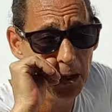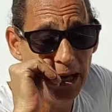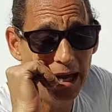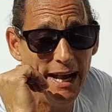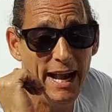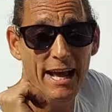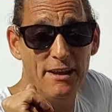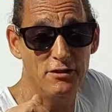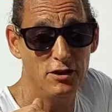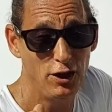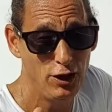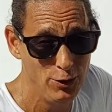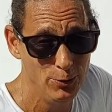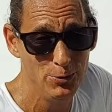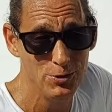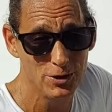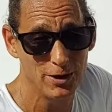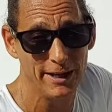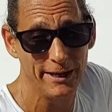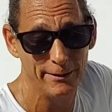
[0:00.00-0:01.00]
It has
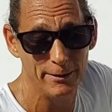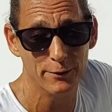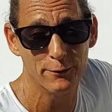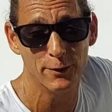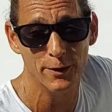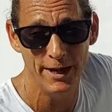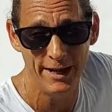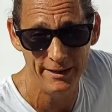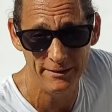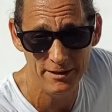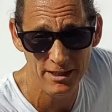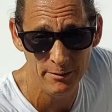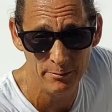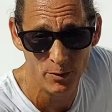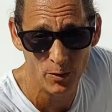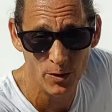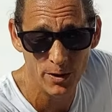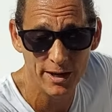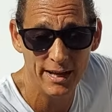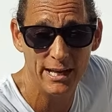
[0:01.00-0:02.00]
huge clearance for an AT
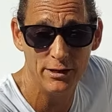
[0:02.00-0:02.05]
board.